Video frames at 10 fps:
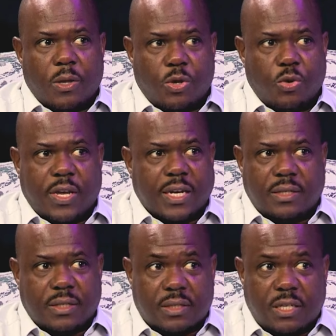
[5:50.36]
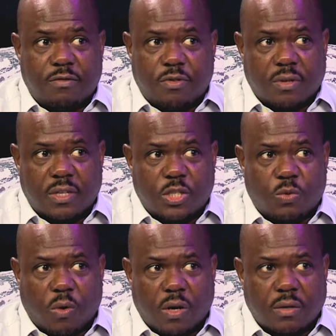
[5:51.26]
You get deceived on this
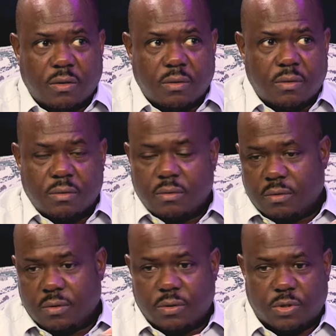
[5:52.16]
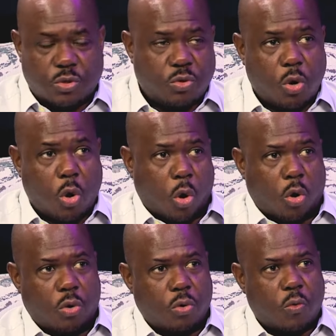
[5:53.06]
one, mm-hmm. you go
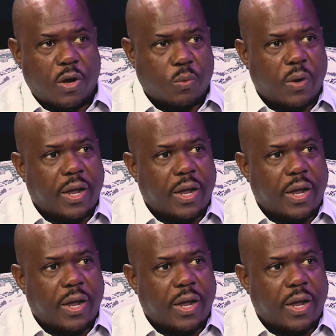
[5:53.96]
one